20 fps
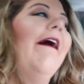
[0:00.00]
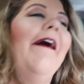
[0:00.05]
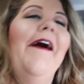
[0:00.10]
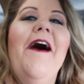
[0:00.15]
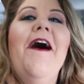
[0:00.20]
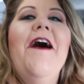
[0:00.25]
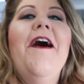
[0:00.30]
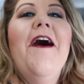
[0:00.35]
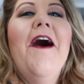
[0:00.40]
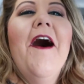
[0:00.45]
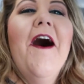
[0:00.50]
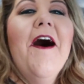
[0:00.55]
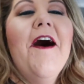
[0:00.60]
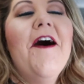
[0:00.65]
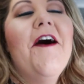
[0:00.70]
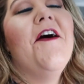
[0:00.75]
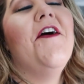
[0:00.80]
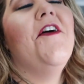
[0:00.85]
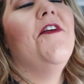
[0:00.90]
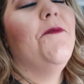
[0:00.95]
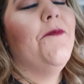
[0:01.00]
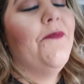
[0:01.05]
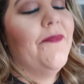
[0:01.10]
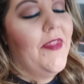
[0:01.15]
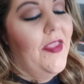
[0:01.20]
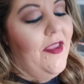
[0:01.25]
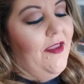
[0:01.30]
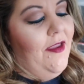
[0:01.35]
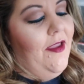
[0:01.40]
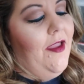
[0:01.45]
Um,
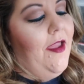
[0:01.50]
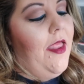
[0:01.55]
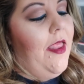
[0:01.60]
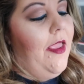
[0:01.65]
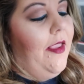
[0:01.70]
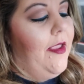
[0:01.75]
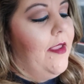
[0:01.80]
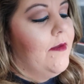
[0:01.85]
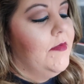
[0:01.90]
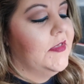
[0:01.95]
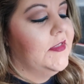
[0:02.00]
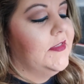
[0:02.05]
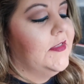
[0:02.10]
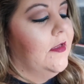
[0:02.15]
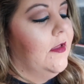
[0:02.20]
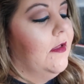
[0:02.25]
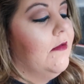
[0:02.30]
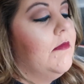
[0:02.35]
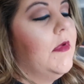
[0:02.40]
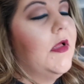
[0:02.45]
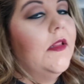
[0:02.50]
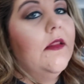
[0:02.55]
and I got me some